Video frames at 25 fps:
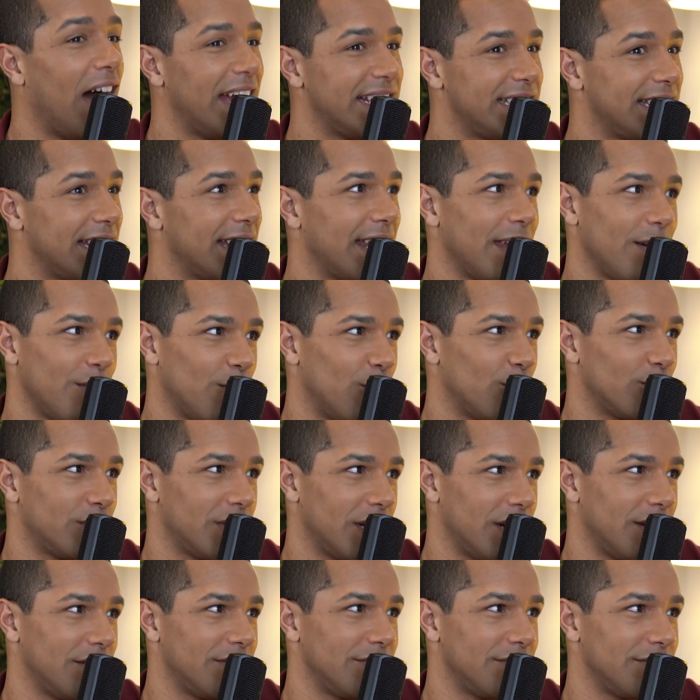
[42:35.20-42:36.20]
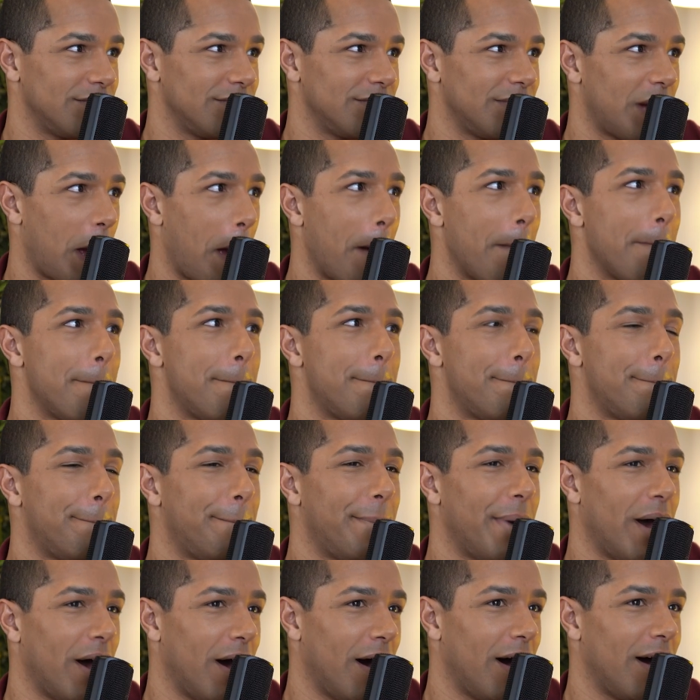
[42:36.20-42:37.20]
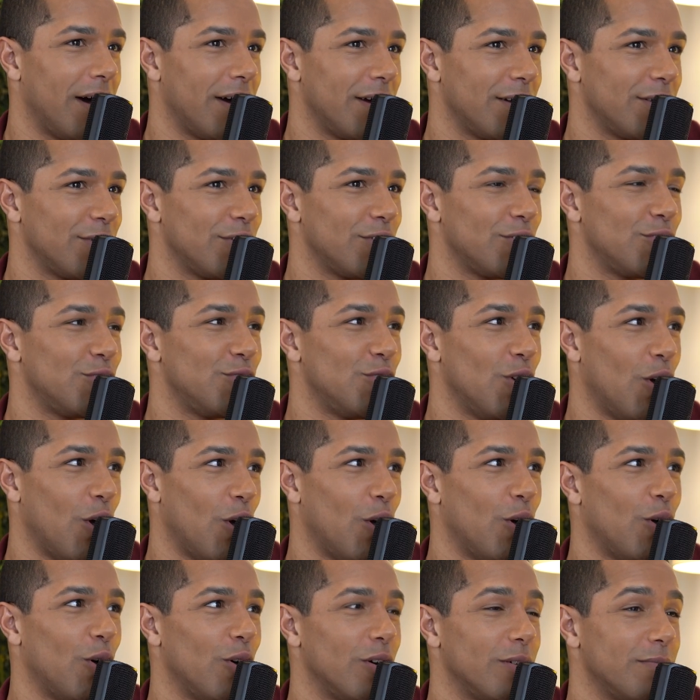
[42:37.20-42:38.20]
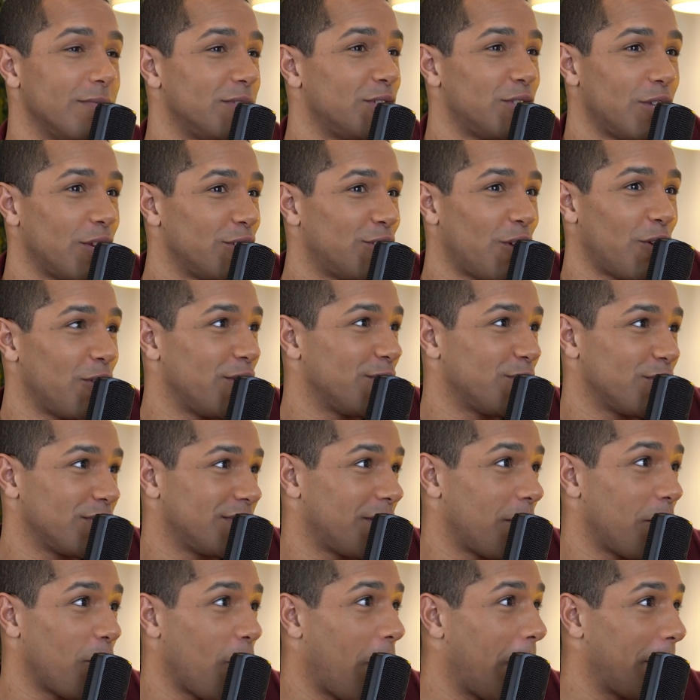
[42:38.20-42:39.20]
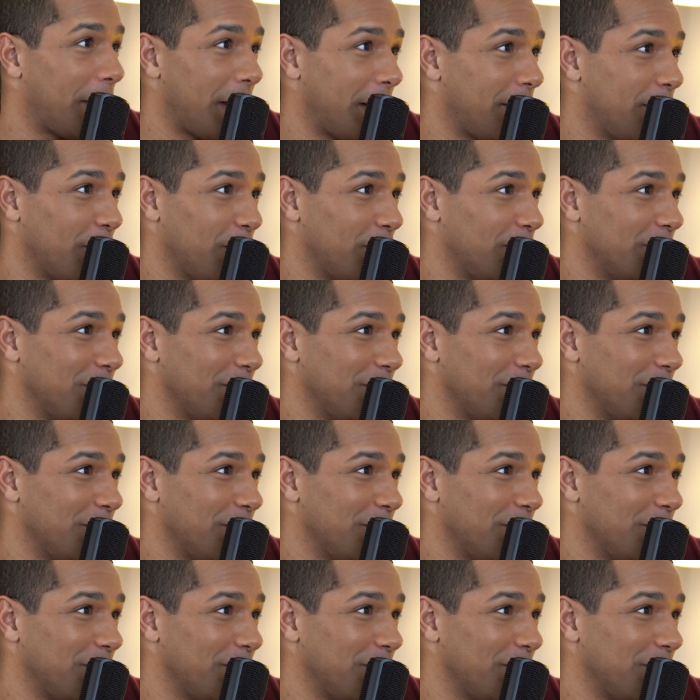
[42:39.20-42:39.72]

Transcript: I sink in water, but not So, so does some white people,